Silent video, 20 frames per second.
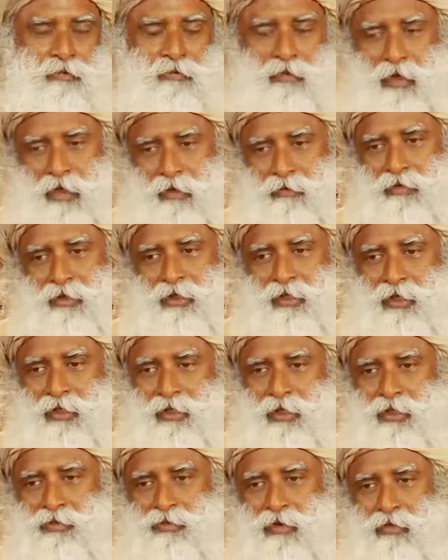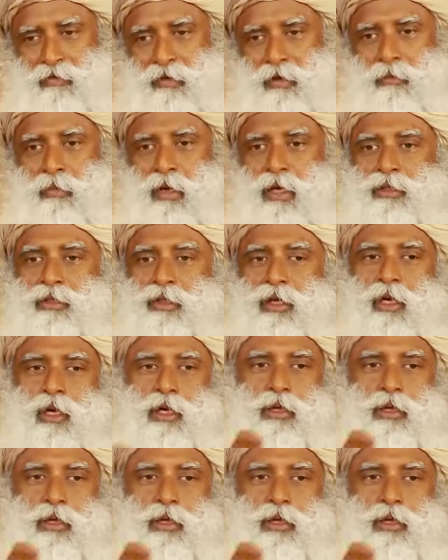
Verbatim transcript: For everything there's one one mask.